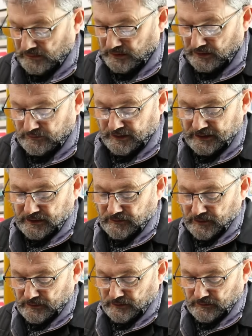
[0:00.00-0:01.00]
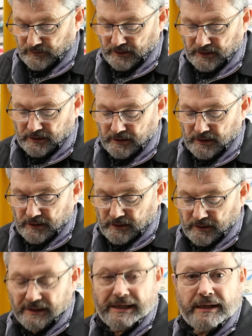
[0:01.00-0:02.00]
the effectiveness of the,
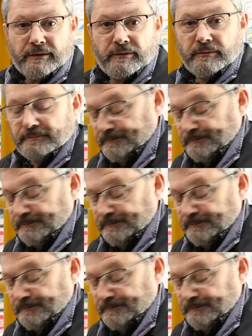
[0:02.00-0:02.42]
the lens.